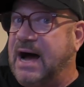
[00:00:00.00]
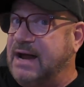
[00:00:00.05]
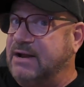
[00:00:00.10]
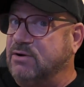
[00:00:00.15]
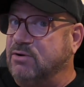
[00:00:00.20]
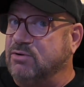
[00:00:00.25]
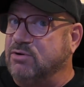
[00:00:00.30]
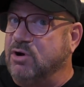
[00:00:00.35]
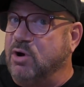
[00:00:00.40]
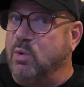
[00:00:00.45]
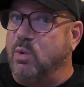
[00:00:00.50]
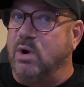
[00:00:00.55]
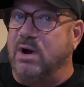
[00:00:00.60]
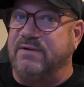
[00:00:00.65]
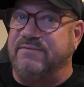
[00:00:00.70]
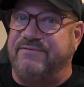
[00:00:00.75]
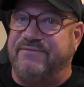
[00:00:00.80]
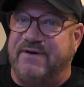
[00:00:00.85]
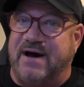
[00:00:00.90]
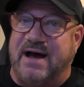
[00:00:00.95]
I don't know
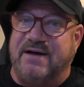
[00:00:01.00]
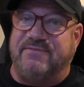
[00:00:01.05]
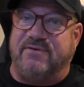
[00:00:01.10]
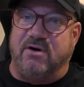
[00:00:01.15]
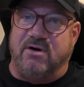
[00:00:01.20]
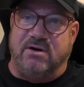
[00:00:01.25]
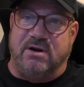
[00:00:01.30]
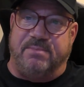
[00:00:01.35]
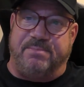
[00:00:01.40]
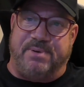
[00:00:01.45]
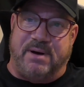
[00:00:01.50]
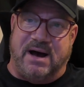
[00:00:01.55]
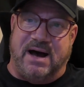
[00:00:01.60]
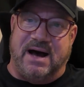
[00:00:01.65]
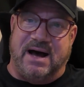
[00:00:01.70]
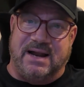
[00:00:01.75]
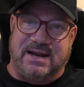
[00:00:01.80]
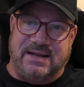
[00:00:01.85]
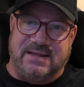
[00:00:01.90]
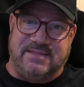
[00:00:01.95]
what 500
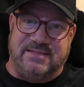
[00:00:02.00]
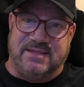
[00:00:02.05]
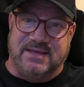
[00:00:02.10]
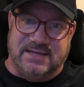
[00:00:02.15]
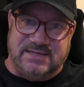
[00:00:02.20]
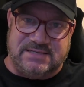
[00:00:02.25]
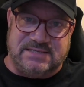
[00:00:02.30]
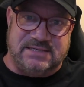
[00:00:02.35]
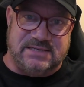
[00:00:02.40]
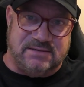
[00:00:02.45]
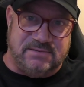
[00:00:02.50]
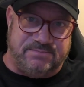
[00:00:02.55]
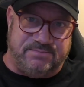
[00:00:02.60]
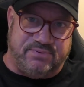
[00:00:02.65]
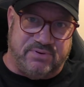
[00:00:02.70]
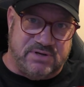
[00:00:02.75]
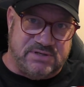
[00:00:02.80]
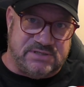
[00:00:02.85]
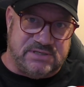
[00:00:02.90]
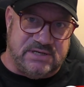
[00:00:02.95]
pod in this
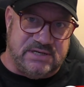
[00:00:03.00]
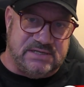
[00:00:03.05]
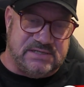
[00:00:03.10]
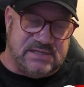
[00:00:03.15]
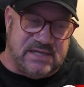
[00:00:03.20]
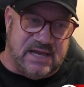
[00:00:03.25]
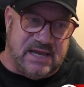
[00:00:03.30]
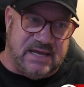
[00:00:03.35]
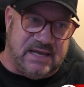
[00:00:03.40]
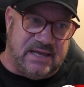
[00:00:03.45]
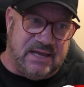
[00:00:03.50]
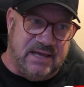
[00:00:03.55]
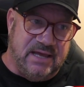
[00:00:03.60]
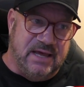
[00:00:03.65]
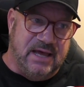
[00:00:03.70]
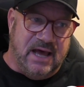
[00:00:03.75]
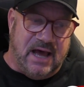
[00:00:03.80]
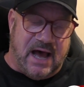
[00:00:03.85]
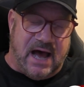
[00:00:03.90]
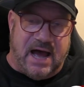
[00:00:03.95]
prison is like.
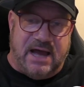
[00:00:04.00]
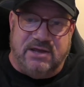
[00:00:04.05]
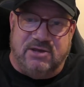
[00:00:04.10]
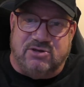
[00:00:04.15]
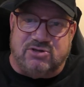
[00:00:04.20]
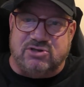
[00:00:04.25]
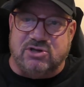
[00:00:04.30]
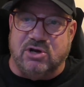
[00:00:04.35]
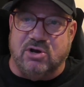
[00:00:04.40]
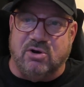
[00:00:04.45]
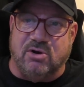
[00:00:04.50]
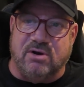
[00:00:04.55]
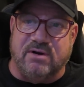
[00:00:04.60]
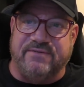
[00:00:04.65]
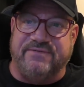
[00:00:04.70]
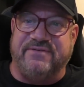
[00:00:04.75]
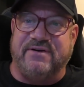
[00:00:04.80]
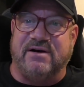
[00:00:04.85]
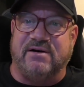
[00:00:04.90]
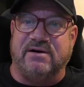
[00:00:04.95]
I used to go to
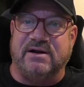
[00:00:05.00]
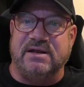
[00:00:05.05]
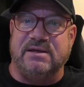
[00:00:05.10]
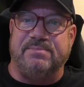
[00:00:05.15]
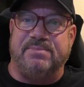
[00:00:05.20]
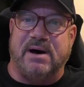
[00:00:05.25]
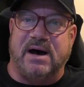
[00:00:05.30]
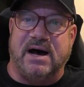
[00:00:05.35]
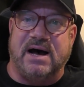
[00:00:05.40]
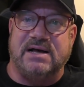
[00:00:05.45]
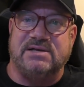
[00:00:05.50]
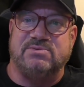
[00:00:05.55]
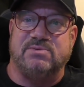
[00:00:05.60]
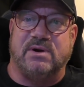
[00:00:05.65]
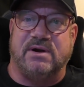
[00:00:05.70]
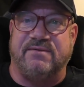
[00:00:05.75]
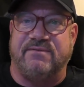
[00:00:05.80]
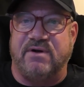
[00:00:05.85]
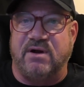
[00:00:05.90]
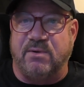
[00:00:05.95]
the felony pods
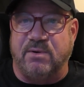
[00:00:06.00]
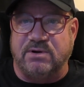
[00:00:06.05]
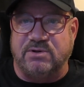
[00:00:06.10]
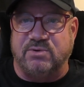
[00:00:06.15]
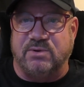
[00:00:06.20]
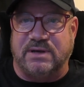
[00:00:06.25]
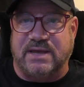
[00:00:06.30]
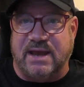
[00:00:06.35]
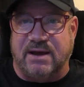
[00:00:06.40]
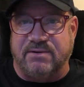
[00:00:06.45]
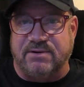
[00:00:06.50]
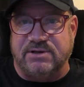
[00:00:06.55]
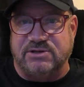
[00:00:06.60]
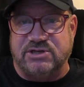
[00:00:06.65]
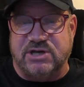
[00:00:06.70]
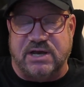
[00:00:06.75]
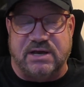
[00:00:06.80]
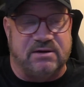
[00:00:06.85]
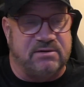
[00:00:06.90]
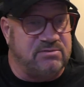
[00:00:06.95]
whenever I went to a county
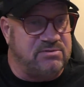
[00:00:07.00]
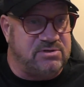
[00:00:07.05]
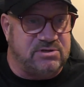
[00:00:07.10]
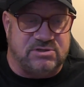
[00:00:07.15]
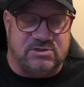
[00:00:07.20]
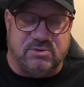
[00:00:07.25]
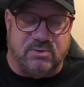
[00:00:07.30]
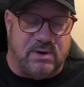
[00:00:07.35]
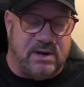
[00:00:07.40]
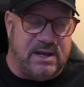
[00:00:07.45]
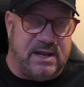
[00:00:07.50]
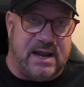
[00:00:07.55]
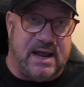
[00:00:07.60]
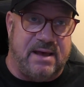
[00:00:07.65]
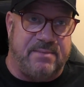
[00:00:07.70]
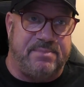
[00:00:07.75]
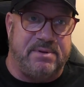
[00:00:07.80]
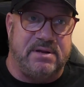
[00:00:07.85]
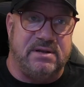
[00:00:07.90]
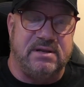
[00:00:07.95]
jail, just the way it
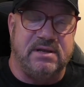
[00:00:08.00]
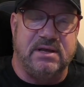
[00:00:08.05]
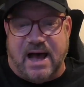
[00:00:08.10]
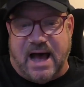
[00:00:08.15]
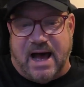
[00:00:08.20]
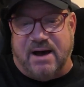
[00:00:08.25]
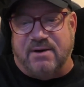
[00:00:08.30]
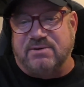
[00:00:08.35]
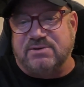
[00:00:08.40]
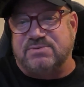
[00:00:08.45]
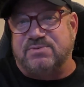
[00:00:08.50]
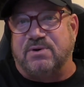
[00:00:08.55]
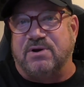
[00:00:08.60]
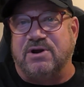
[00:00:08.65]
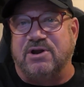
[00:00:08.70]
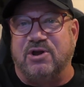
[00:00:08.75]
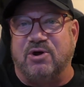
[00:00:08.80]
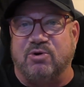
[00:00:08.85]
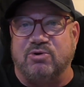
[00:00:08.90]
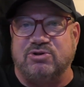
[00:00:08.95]
happened. I was one
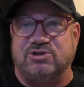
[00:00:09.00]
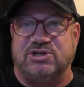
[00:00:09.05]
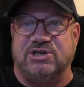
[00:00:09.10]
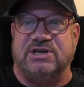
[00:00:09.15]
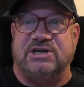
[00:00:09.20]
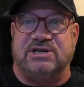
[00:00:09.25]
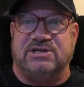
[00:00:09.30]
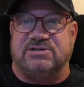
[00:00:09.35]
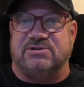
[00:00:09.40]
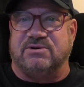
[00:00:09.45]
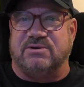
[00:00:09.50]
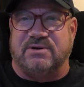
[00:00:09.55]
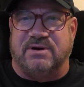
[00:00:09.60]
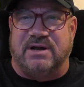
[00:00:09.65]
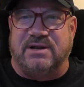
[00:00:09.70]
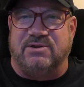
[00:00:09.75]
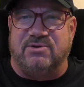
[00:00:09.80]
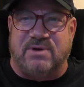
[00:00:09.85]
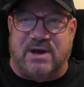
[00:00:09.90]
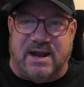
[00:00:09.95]
of the OGs, so
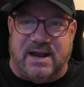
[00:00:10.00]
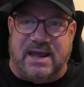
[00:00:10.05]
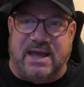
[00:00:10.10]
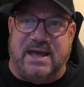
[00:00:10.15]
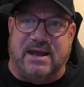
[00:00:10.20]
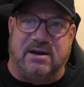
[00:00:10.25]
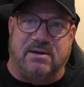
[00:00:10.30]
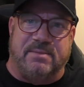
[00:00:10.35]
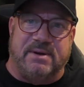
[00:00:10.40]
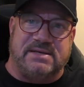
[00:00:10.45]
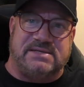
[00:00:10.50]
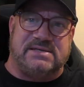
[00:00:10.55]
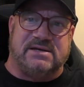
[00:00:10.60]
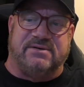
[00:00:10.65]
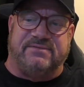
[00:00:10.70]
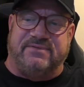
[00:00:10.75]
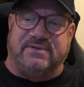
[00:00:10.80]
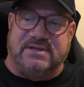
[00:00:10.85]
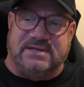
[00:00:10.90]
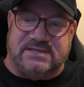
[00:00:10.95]
I knew how to handle
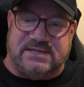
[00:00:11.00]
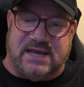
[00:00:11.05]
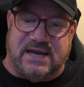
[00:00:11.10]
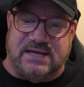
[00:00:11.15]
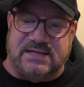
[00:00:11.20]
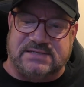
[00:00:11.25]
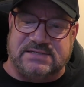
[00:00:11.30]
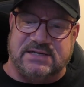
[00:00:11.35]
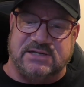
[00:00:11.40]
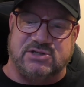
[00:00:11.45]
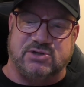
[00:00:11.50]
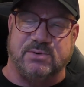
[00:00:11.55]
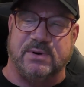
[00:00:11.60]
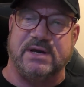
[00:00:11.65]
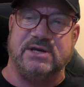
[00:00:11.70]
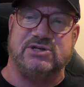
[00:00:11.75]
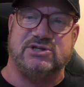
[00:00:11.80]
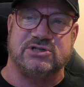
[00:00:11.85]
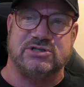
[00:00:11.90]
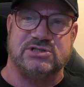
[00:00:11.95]
myself in these kind of
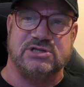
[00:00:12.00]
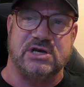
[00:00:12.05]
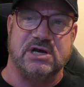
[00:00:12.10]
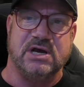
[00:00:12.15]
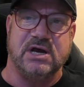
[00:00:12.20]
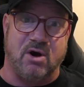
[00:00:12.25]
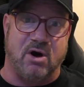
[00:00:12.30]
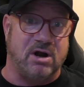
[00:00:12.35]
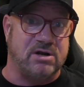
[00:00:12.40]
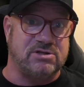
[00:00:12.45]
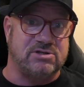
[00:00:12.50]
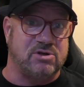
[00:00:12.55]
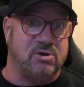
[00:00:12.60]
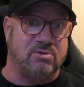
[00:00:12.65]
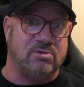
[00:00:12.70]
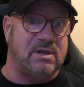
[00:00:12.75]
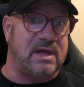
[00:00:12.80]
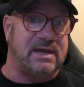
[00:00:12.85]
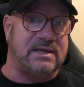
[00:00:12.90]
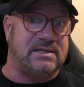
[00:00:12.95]
situations. But guards
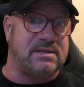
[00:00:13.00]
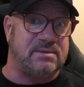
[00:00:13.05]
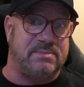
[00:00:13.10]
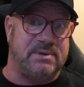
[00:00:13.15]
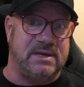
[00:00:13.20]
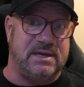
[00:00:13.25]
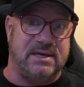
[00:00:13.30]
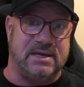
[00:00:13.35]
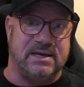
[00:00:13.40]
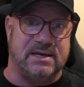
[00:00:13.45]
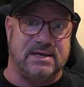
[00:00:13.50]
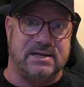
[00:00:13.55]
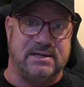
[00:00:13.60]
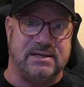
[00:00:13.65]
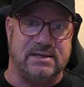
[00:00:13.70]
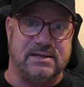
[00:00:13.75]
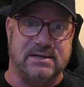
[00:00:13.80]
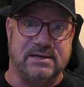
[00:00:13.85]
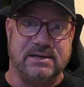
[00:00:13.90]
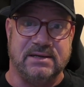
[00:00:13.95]
don't like to be,
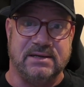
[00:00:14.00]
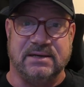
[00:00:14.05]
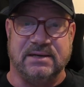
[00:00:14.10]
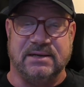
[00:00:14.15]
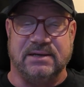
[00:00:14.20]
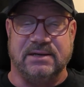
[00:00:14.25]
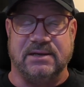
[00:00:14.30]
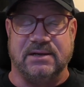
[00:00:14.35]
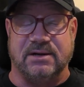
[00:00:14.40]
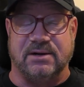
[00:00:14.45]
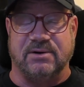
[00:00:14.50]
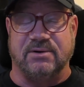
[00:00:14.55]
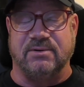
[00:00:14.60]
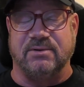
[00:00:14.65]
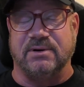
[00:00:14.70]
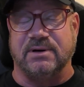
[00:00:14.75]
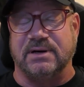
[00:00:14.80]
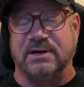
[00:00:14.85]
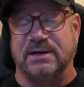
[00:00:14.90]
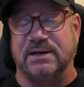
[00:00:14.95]
uh, you
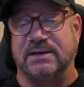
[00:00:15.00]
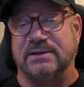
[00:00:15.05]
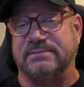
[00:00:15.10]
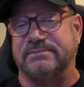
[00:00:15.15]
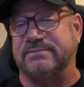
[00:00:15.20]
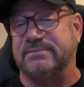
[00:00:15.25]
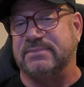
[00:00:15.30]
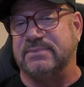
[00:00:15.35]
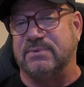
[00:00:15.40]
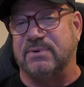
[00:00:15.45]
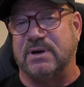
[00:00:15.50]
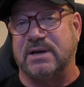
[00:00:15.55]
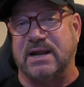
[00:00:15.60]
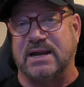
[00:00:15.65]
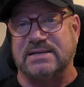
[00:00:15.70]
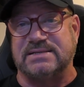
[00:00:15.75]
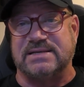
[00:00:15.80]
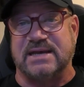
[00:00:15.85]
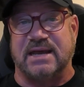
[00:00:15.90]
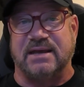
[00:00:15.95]
know, uh, what can
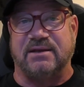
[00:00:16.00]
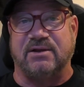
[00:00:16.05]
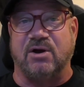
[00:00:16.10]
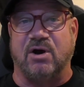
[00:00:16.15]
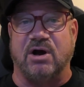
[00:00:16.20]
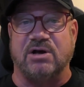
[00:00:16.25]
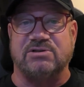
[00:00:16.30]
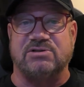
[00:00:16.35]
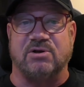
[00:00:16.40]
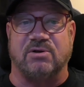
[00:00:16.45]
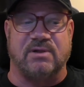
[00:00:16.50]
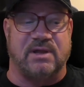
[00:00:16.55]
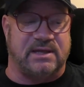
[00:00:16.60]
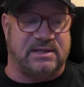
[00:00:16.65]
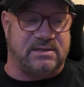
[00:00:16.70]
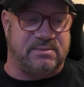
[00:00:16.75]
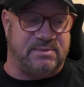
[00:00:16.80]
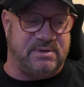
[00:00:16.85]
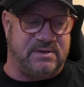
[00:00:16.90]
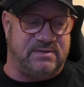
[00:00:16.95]
I say? Guards don't
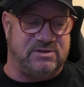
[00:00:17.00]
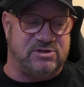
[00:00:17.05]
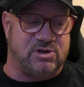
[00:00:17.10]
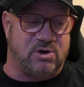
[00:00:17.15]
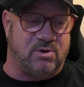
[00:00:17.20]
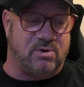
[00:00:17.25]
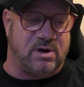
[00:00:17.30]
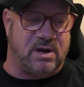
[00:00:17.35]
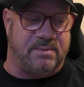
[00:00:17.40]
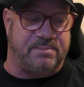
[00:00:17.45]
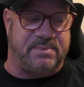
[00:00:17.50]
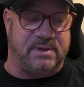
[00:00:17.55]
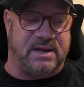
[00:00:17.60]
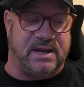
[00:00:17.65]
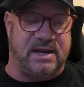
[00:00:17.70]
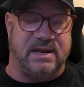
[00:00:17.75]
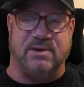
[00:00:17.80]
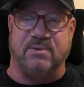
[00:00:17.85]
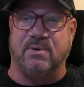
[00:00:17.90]
like to be shown up in any